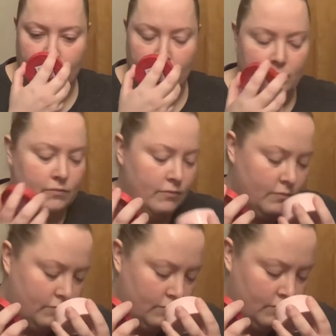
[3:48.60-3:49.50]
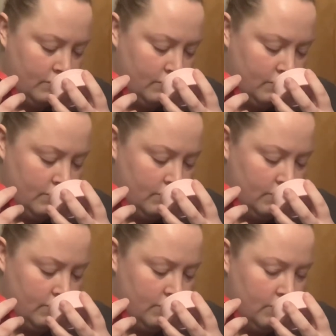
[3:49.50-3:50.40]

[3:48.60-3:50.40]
(no one is talking)